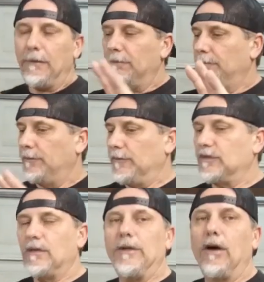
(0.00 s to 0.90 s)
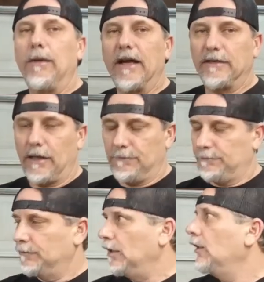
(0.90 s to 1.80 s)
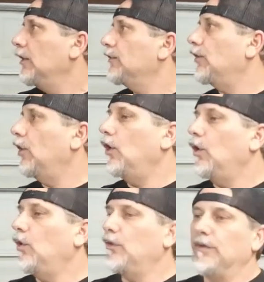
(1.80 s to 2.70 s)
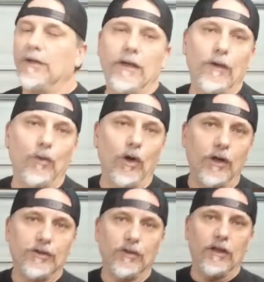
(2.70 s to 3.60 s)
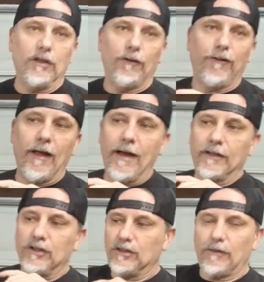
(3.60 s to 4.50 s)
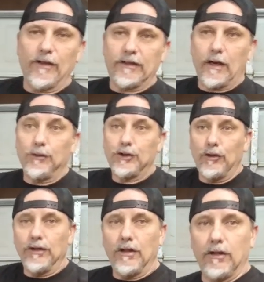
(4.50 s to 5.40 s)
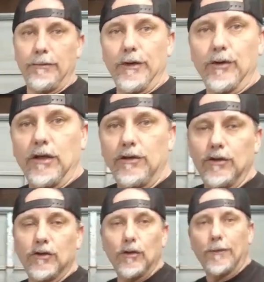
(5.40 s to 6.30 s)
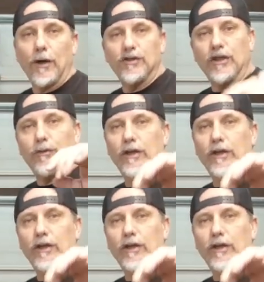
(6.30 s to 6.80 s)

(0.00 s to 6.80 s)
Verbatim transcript: Yep, it's gonna be all blacked out. So we're also going to do flags or stuff like that. We'll show you in a little bit. We're going to do a cool project.